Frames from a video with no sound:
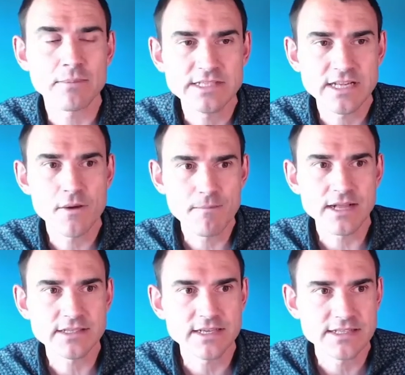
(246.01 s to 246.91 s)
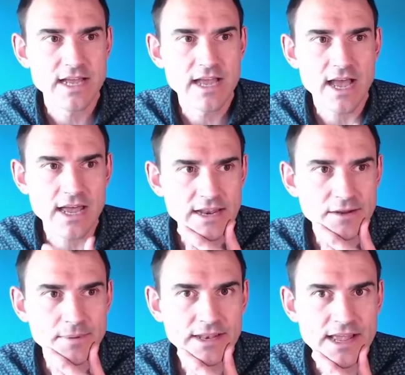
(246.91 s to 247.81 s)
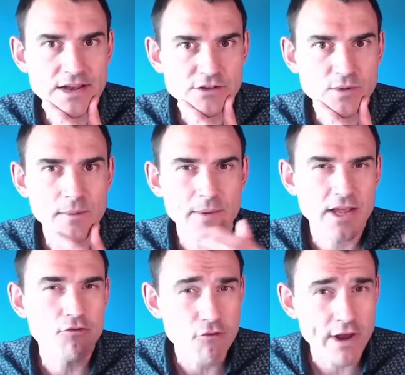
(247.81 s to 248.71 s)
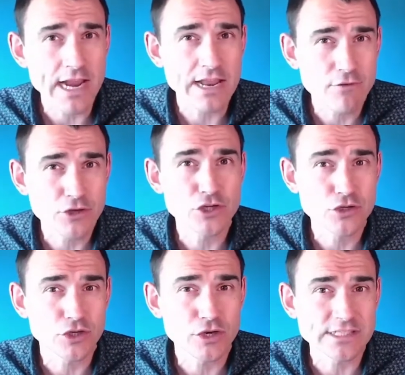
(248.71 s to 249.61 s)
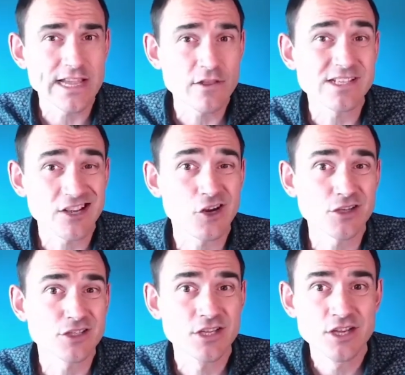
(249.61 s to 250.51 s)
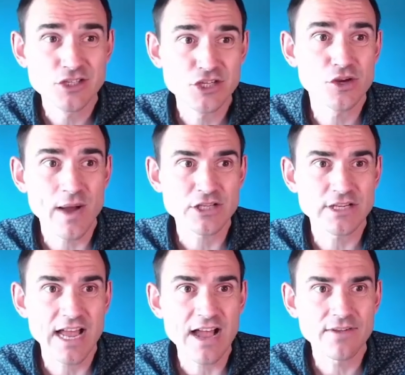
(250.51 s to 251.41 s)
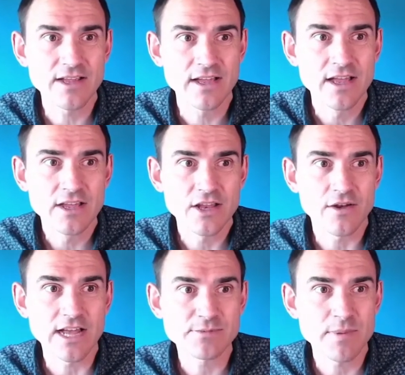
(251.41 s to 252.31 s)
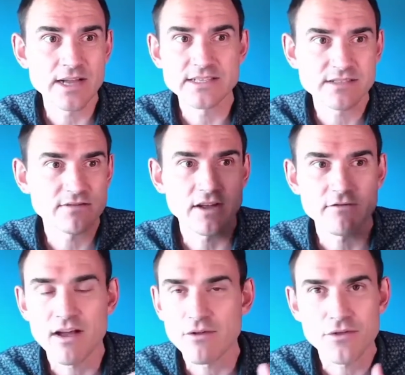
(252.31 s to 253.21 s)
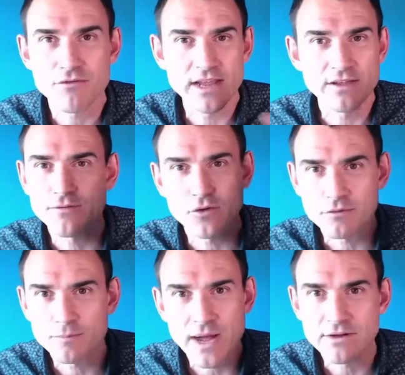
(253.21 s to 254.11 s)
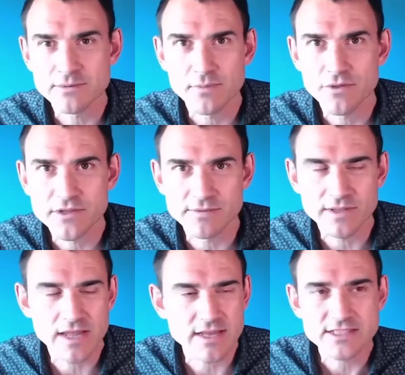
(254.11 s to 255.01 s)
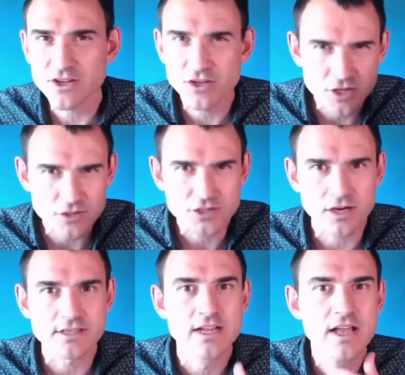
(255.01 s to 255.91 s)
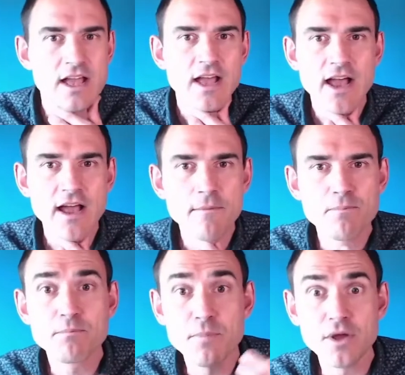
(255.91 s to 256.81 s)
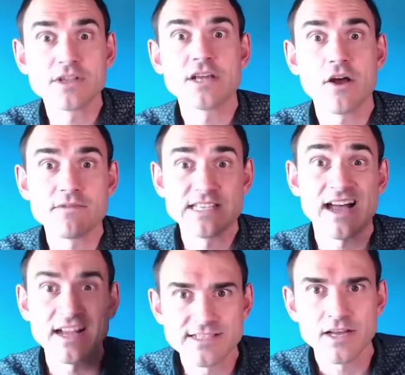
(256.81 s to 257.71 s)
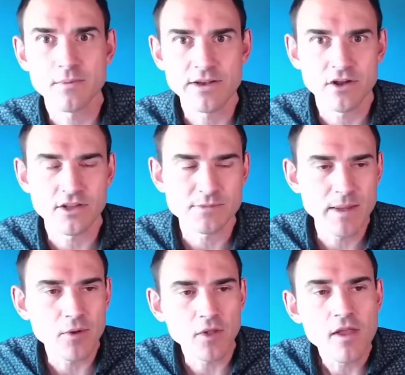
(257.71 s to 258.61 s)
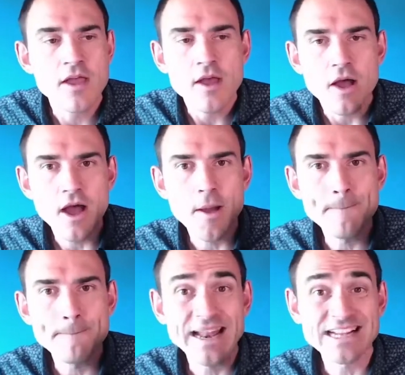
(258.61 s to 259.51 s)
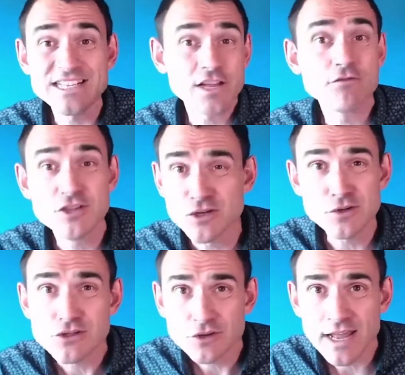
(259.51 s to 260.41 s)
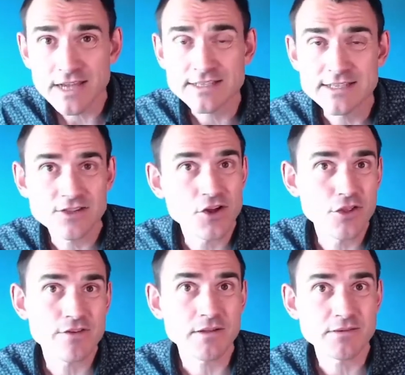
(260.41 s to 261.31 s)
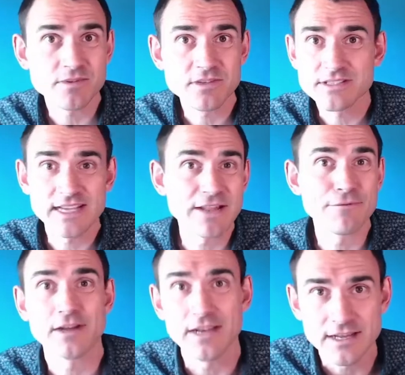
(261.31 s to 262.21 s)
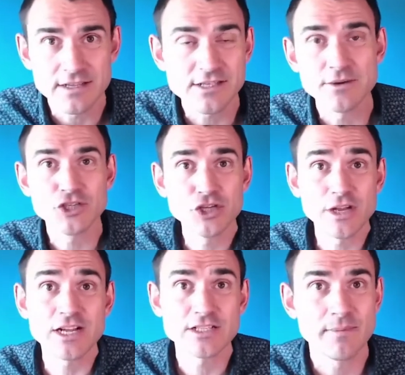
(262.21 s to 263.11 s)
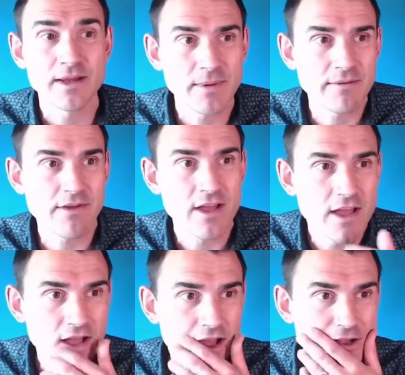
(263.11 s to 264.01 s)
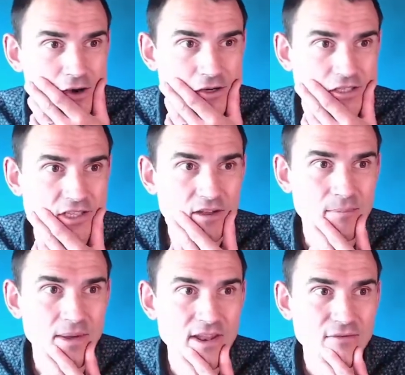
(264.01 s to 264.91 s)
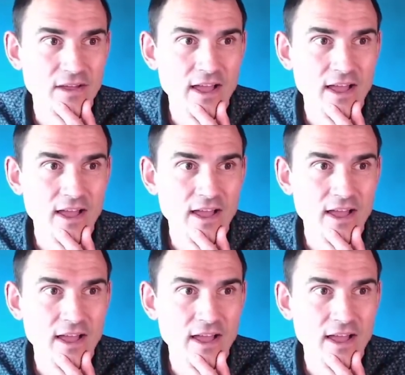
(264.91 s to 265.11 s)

Now, I'll come back to this a little bit later as well, but can really reduce your cost. Even there's a cost to actually having, LastPass. It's about £3-4 a month or something like that. It's not a huge cost. But obviously that adds up when you've got lots of people. But actually it can reduce your licenses on other apps significantly. So it should actually be a bit of a cost benefit.